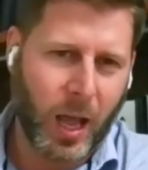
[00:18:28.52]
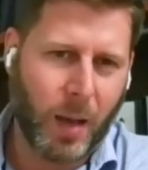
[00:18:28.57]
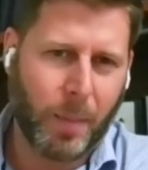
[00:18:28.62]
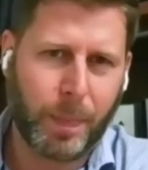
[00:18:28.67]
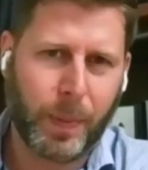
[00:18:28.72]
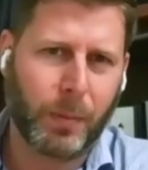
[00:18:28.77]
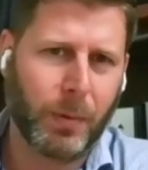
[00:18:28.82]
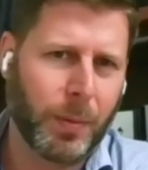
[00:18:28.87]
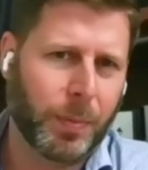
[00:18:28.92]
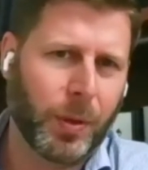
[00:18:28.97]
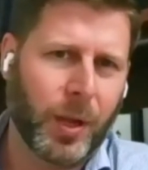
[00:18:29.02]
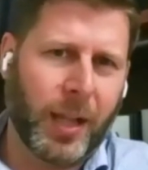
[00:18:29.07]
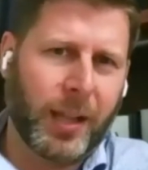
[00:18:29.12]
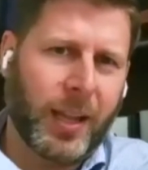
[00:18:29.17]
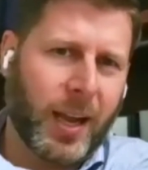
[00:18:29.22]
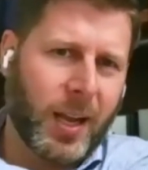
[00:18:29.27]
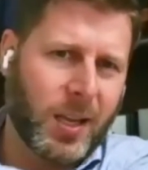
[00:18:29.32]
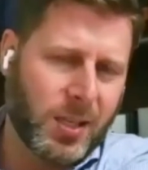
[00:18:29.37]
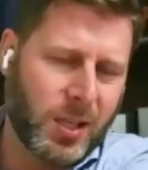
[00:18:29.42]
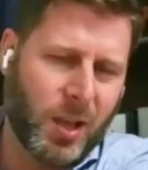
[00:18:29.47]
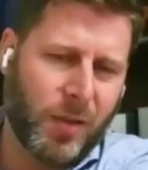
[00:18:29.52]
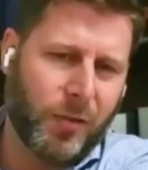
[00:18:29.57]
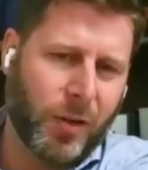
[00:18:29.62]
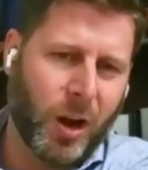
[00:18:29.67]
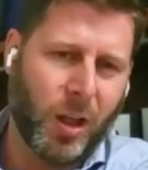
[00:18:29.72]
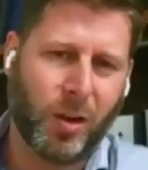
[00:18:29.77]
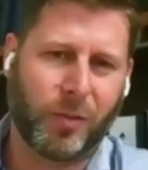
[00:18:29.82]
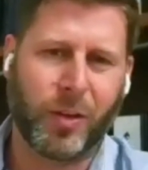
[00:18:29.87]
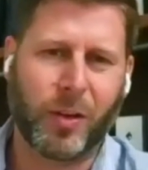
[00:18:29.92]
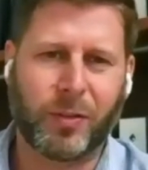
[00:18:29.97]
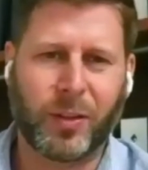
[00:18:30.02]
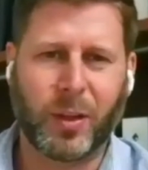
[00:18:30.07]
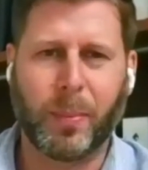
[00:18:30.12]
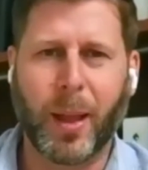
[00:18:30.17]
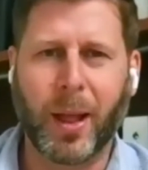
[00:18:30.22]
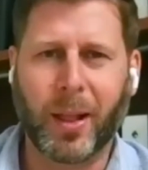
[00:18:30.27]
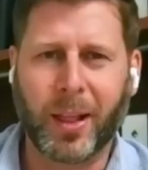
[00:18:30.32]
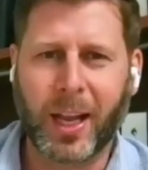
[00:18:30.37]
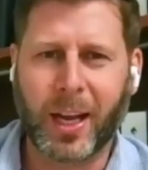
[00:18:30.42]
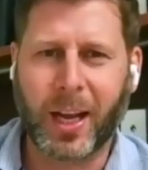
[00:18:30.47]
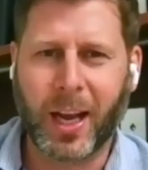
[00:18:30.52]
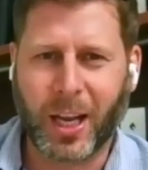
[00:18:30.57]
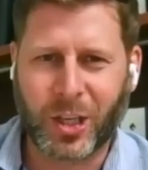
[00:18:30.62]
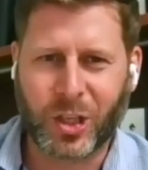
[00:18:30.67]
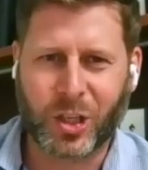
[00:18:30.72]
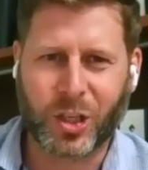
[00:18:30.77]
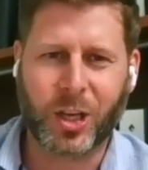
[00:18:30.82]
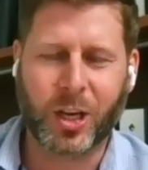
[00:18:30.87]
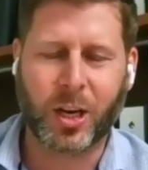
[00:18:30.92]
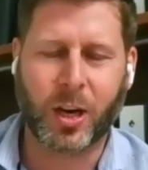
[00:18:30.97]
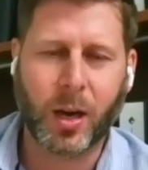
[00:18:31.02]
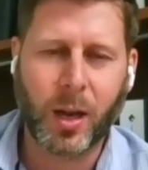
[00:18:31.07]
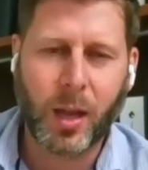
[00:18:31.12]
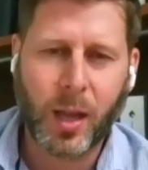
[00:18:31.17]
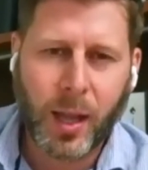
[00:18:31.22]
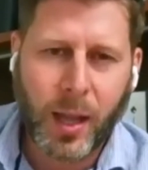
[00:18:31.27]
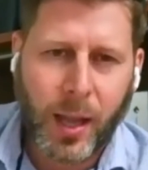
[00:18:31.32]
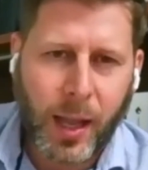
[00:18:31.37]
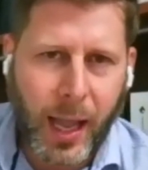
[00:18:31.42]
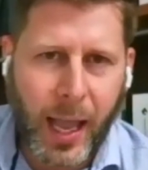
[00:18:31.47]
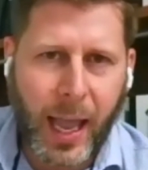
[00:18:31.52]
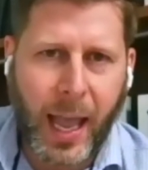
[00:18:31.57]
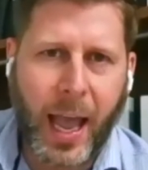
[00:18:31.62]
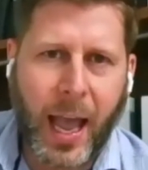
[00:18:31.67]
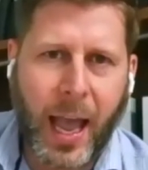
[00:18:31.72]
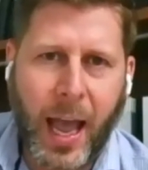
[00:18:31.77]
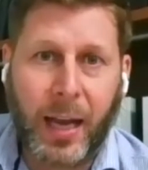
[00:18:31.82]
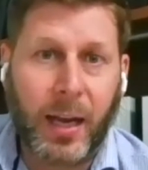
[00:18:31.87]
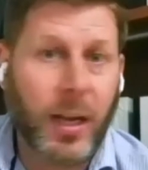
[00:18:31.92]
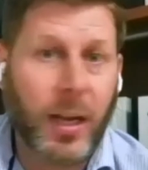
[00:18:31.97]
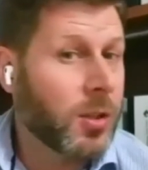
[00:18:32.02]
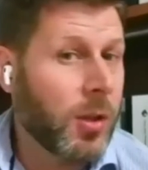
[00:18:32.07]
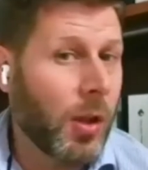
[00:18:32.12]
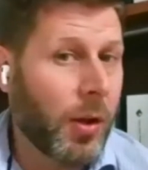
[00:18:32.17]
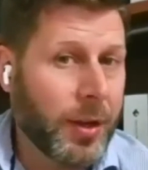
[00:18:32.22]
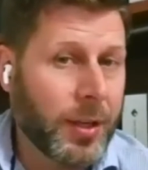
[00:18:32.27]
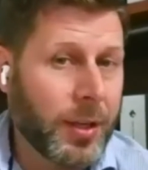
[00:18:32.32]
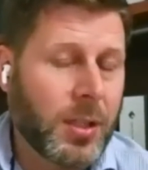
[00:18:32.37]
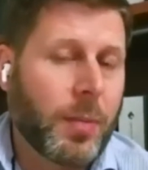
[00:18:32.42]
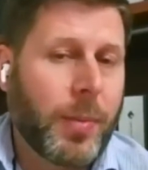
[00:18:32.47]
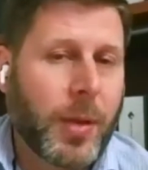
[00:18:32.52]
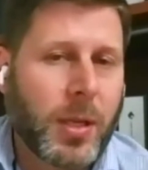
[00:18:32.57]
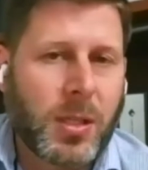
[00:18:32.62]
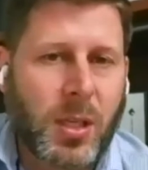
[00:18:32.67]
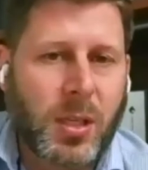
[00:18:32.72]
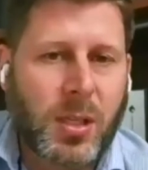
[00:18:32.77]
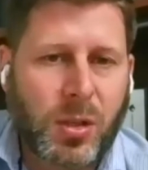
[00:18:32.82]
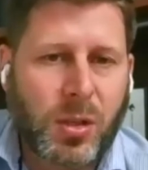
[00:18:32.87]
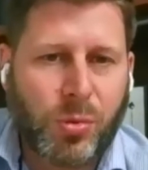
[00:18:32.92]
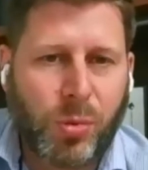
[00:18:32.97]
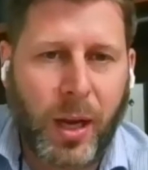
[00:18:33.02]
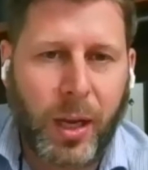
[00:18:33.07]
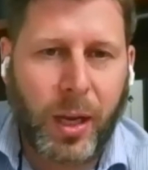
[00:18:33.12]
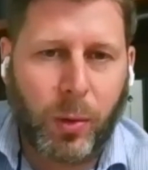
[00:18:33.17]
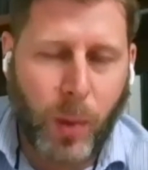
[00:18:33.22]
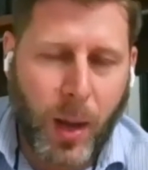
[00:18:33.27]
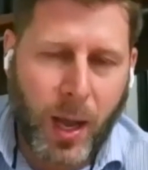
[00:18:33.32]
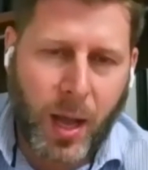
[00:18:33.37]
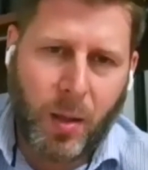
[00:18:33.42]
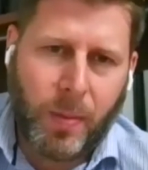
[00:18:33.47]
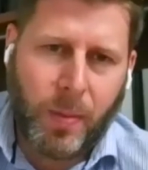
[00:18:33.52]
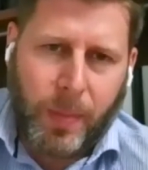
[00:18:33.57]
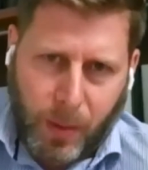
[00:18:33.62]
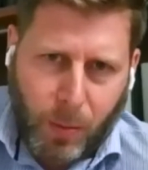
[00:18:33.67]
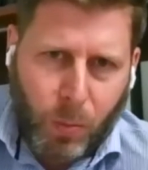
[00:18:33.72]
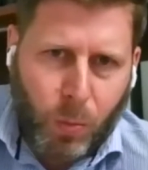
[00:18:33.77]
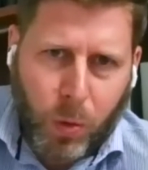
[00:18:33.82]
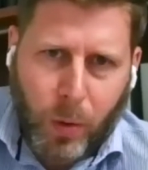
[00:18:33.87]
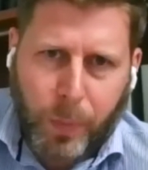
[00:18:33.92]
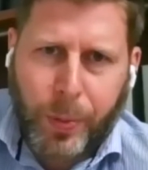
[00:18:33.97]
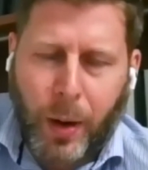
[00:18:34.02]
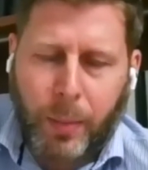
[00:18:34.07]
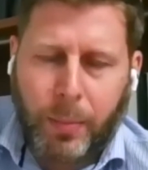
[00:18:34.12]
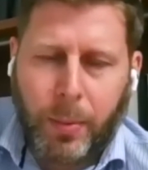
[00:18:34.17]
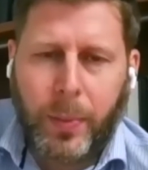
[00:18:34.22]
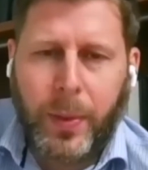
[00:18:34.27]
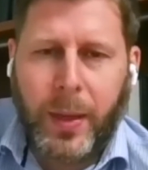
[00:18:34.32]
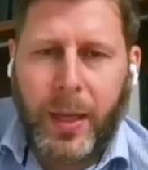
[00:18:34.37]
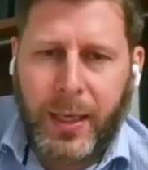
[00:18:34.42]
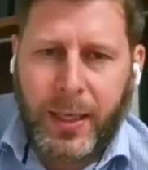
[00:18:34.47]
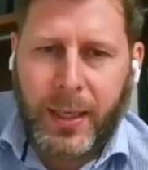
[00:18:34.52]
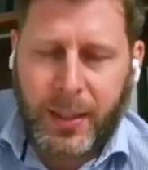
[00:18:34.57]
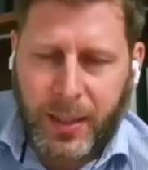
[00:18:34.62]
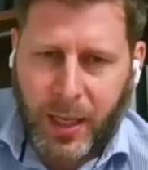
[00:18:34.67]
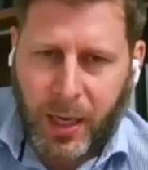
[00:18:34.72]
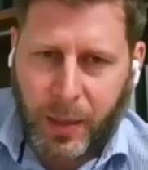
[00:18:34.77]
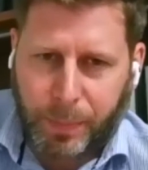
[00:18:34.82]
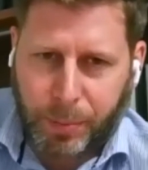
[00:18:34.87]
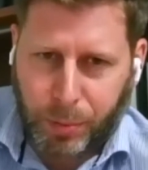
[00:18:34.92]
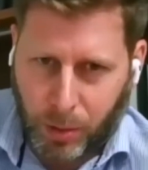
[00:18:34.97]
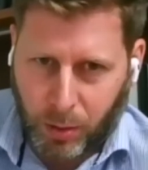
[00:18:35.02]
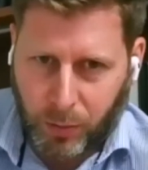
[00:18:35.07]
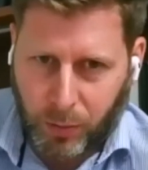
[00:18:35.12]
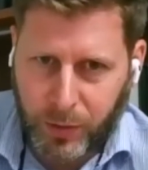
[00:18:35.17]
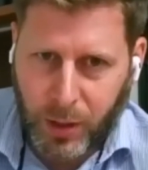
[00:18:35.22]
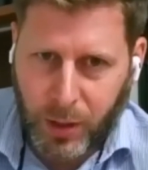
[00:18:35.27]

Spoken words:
We plan to ask you for another 50 million next year. And as long as the business is running well, we're probably going to get that approved.